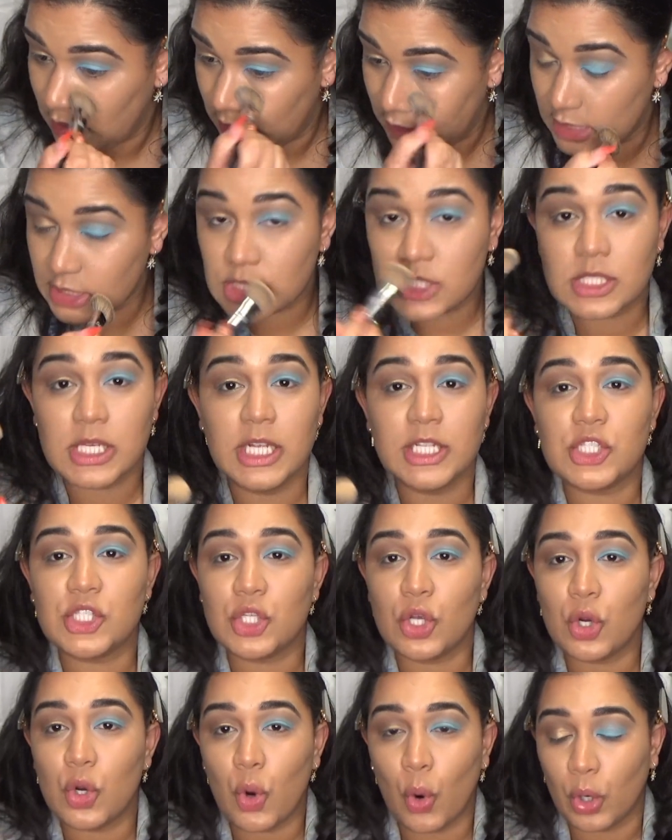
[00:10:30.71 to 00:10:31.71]
It's
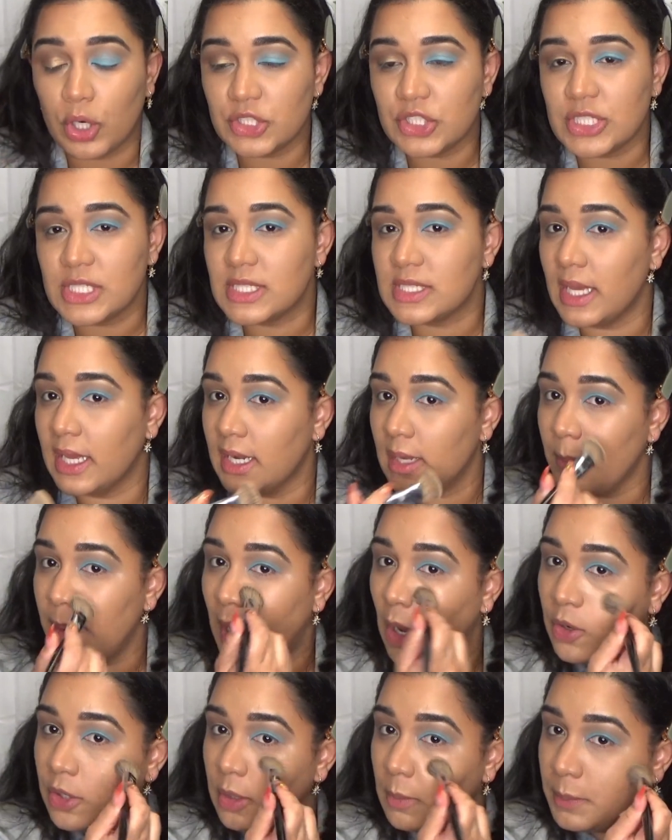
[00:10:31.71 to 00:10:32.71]
a gorgeous setting
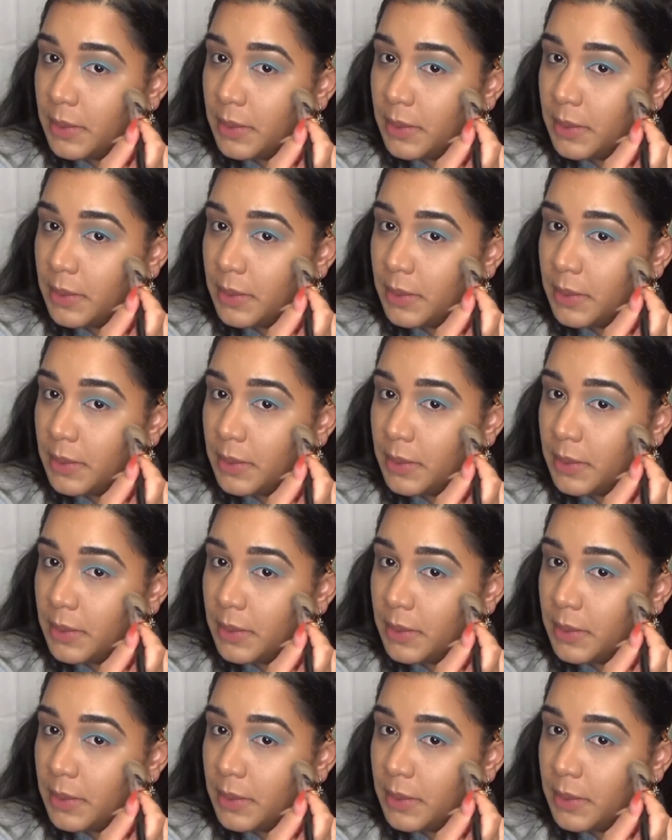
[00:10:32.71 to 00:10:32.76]
powder,